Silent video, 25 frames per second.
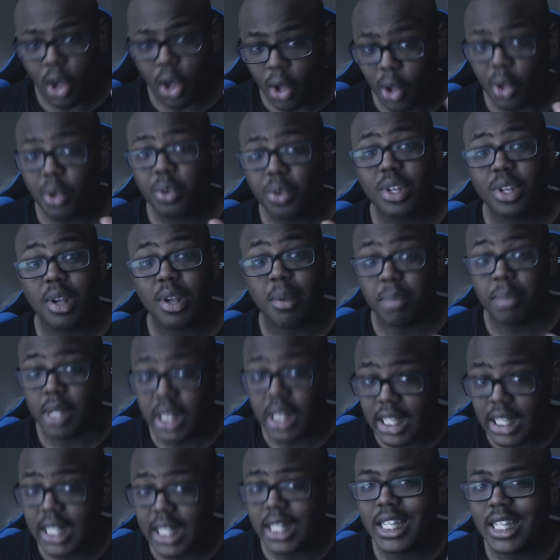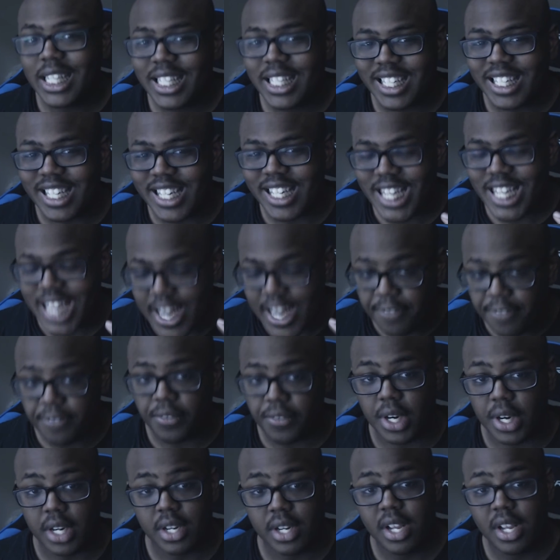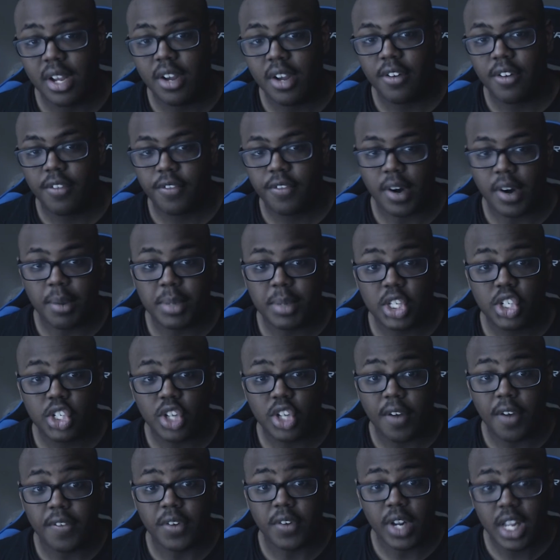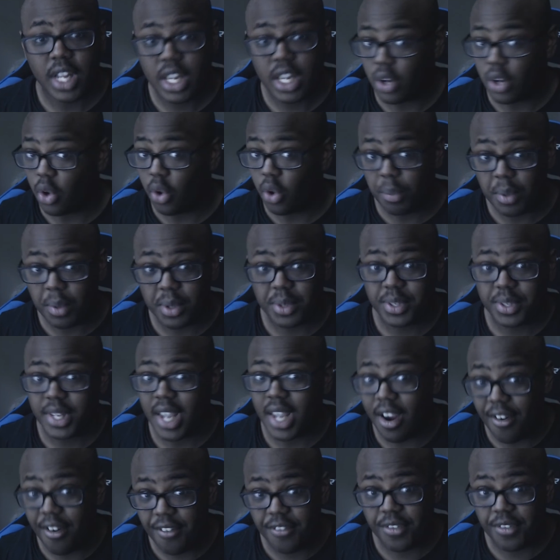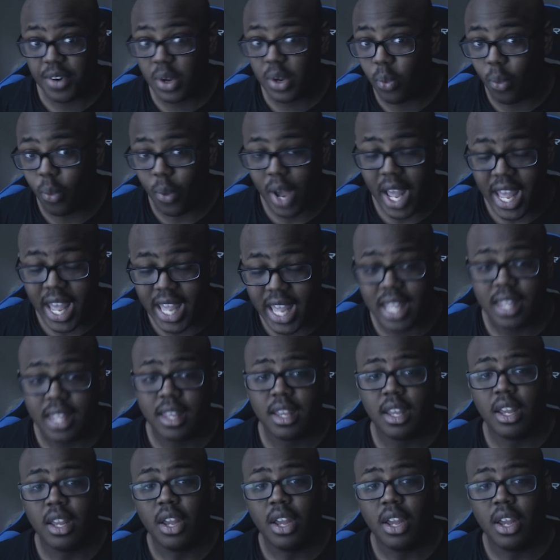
all completely different from each other in almost every way.